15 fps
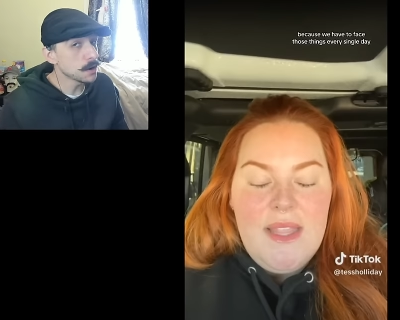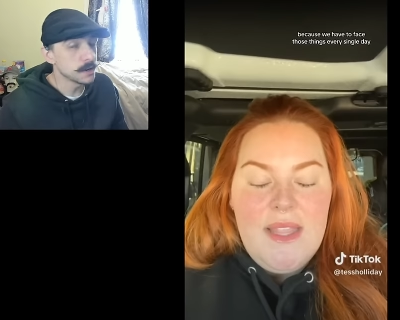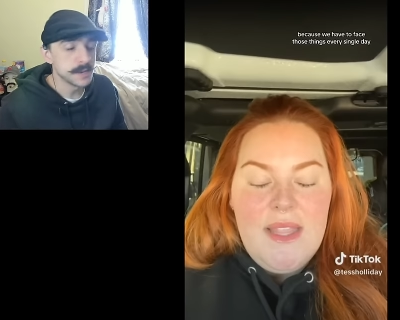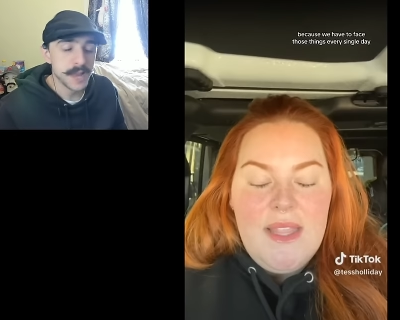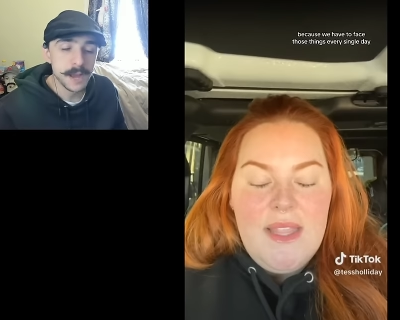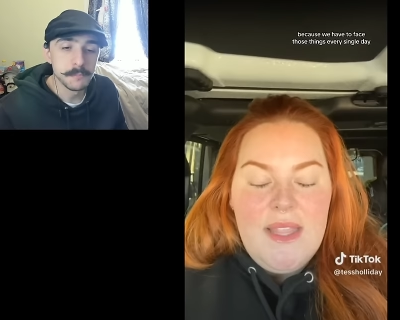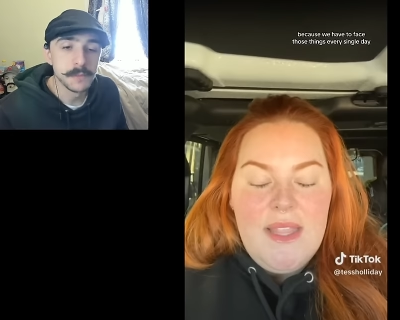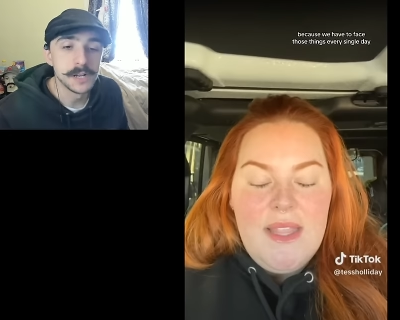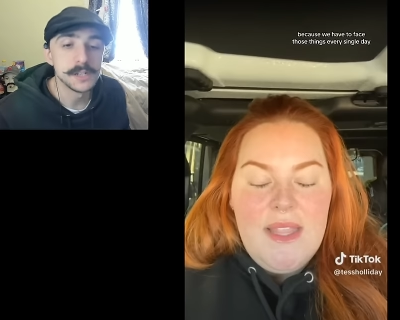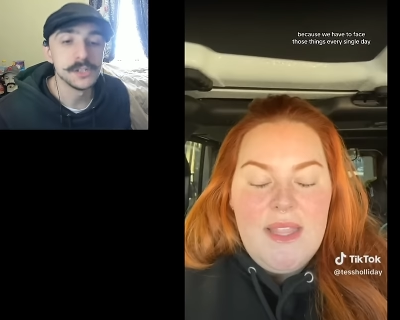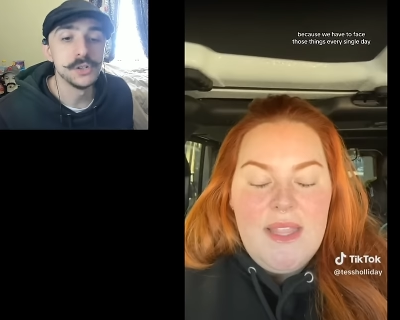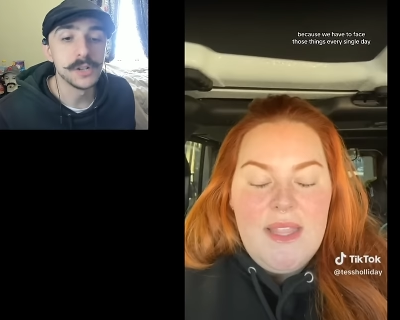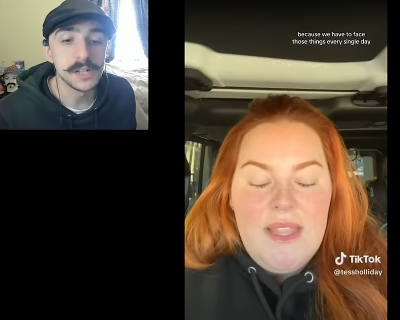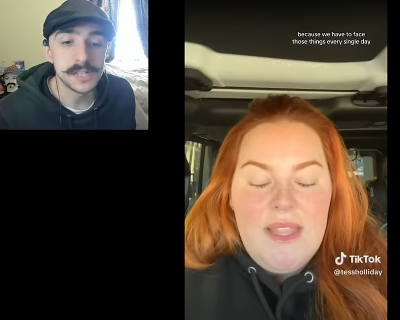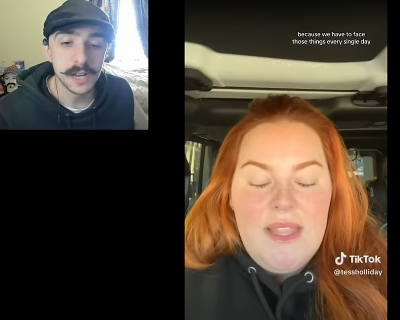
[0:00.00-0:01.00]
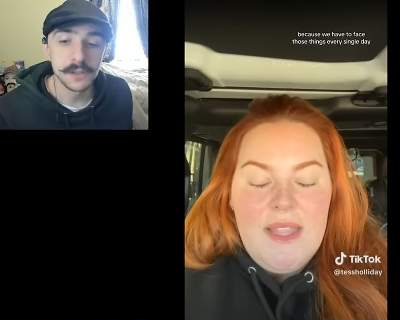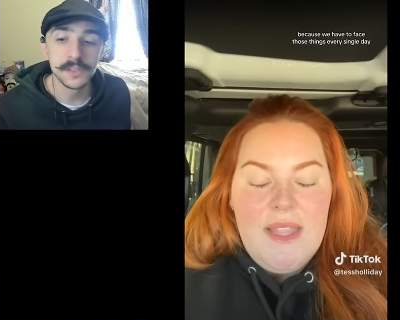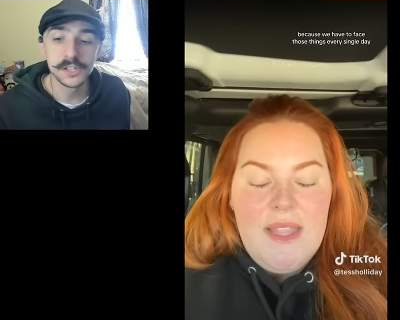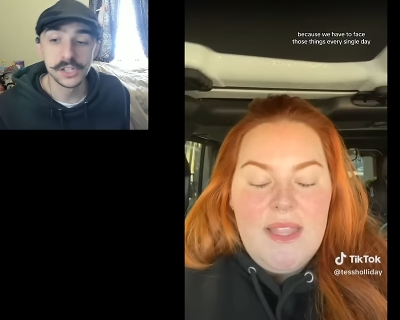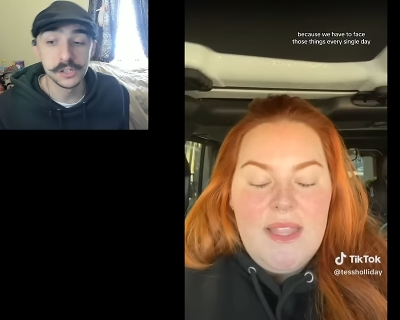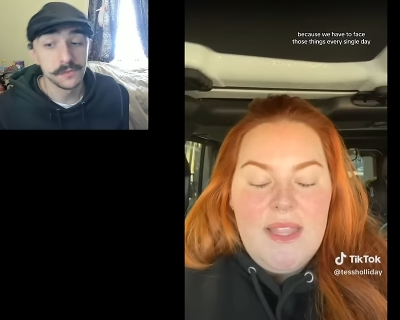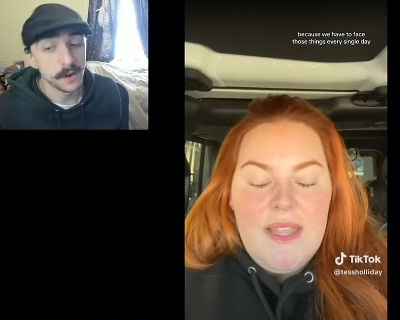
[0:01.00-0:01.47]
Speaker 1: on that, but you could tell that
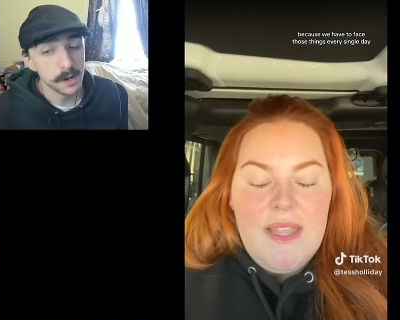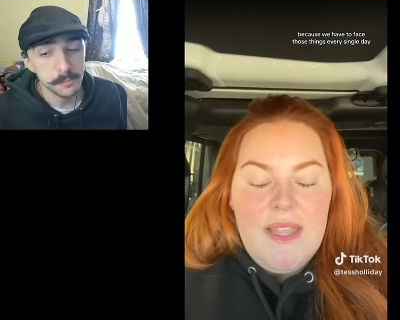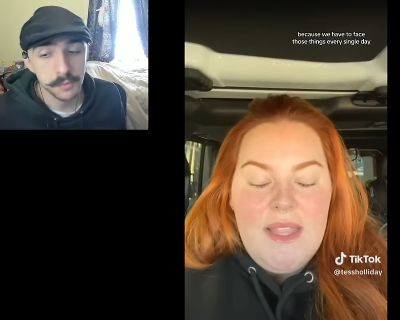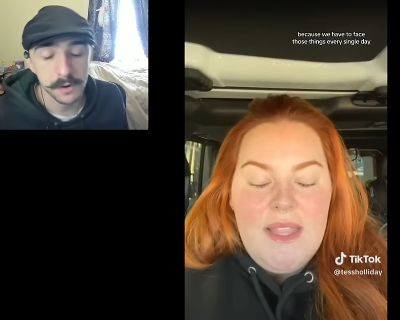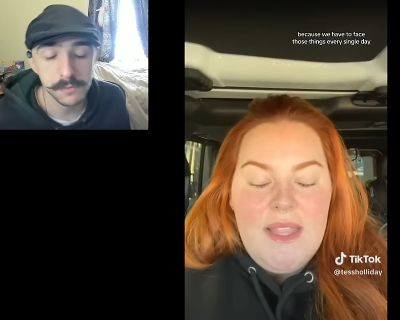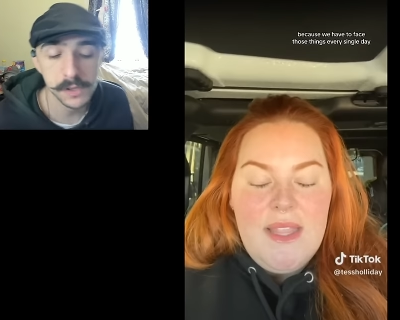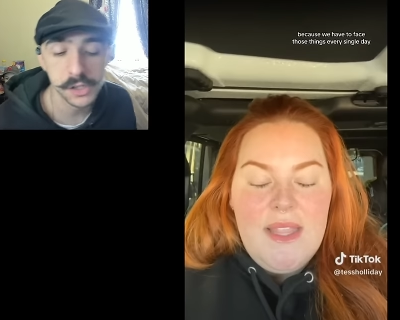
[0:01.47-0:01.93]
she's very privileged.